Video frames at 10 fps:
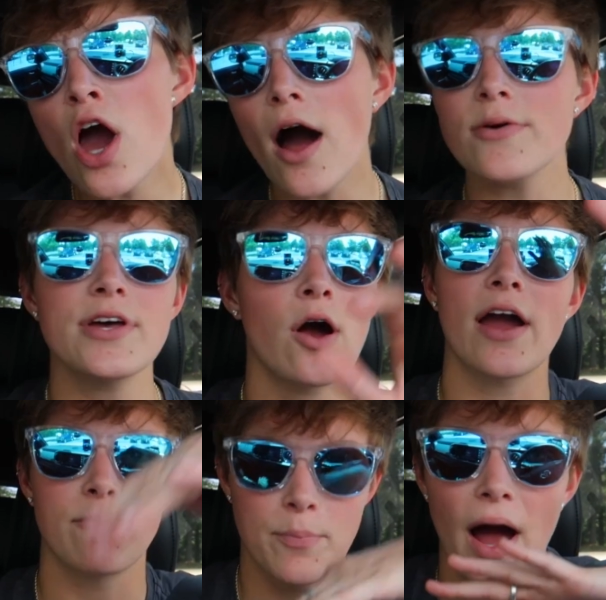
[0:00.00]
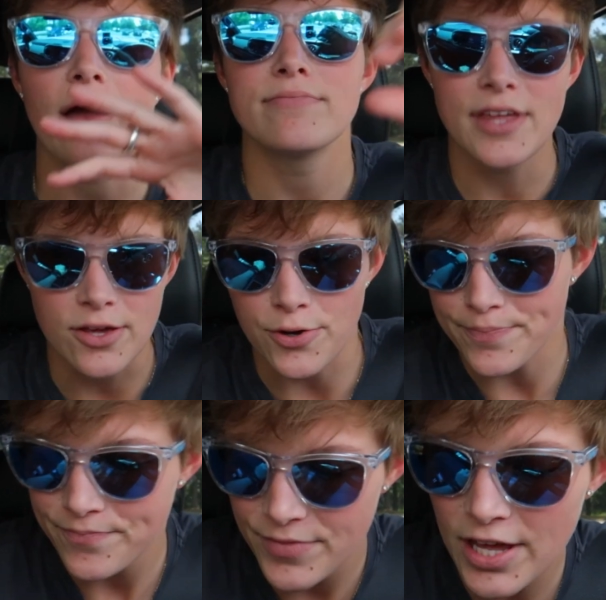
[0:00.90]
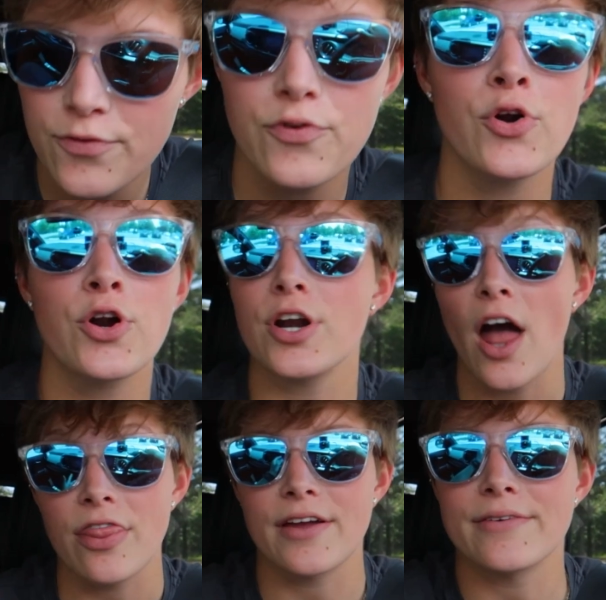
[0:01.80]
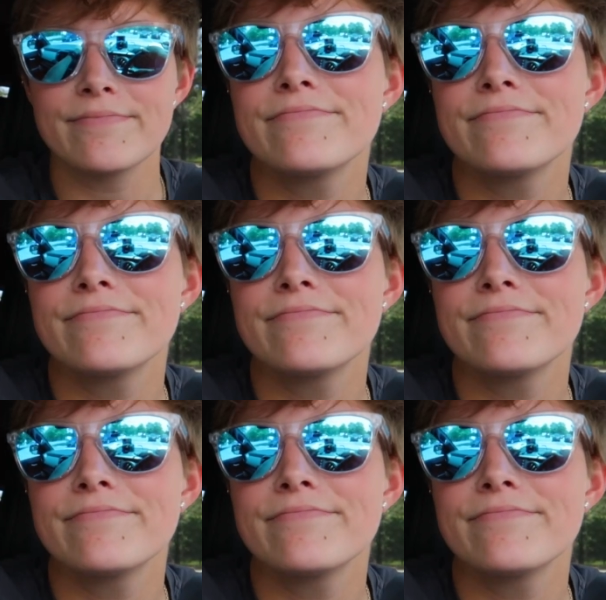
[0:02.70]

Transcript: I was like, okay, bye, thank you. Thank you for nothing.